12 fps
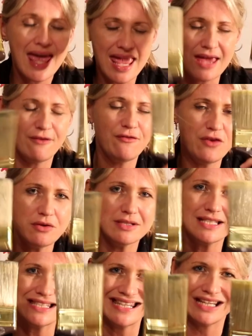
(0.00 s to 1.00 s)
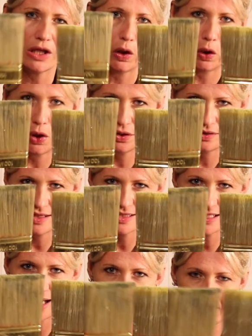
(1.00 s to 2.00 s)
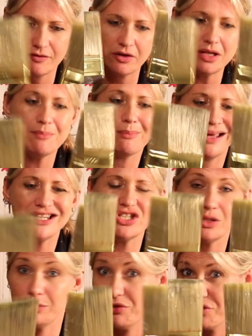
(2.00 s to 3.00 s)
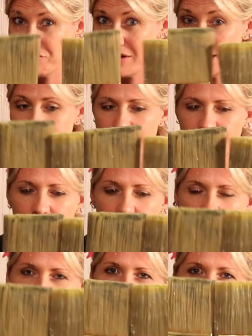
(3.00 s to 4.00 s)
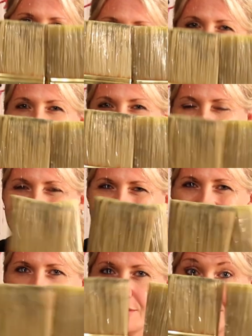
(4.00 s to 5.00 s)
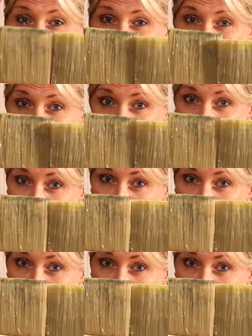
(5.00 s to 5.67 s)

If you stick a load of these together, I've only managed it with 3 so far, you basically want to tape them together like